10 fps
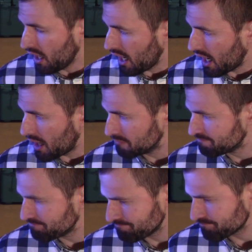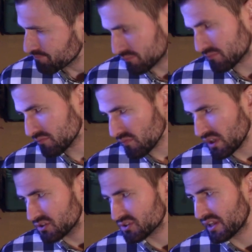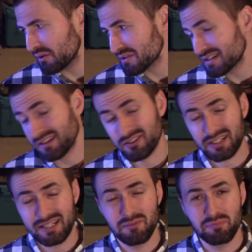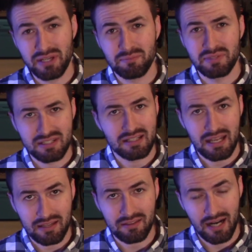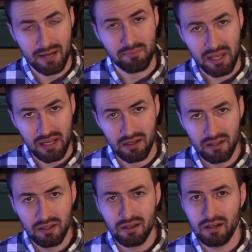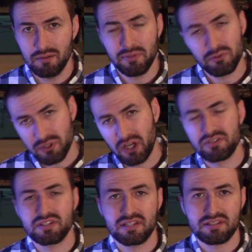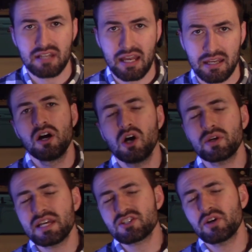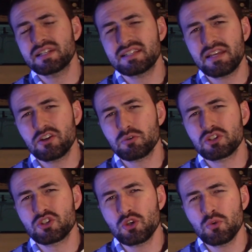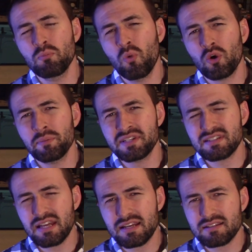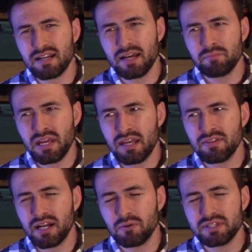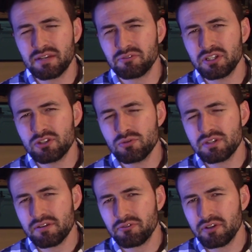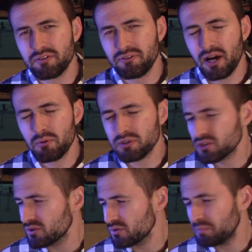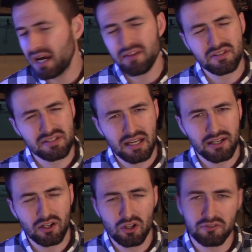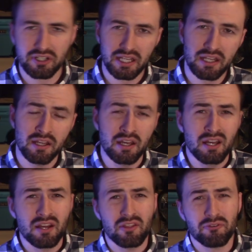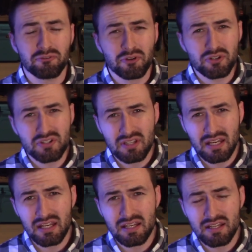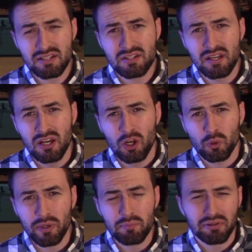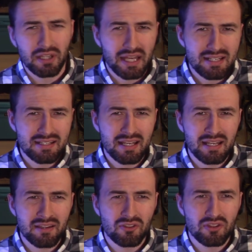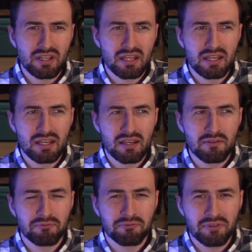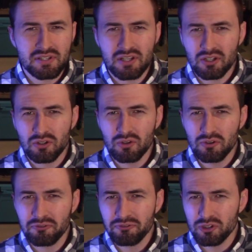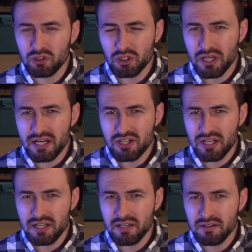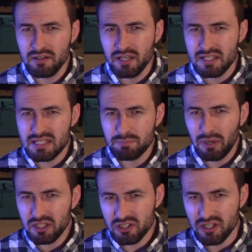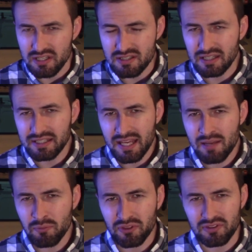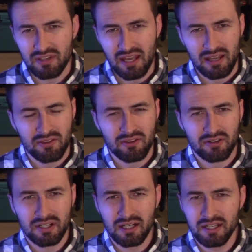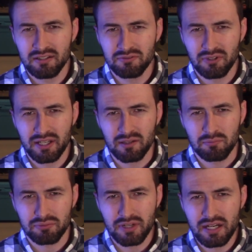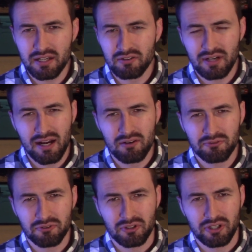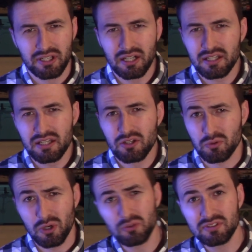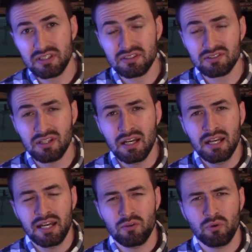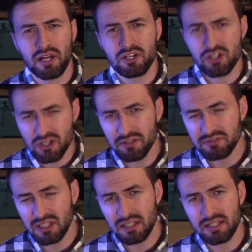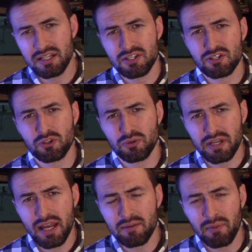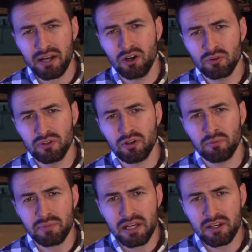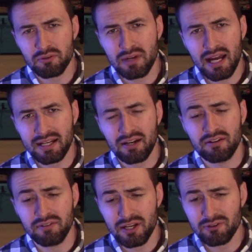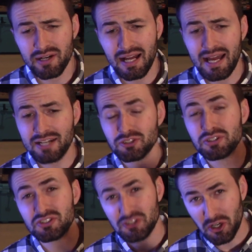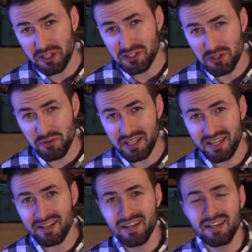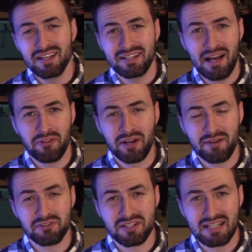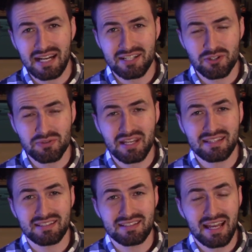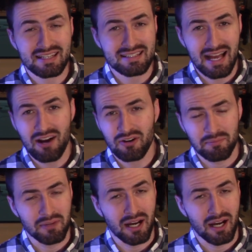Um, So that was another kind of big mistake that I made um, in regards to this tank. Okay, so I'd say there were two more mistakes that I made that I would definitely do different if I were to buy this tank all over again. The first is replacing the physical filtration sponges that came with the tank. They're kind of like a breeding ground for yucky grossness. And what I should have done is create my own little media rack out of egg crate. I actually started doing it. Now that I've decided to take the tank down, I'm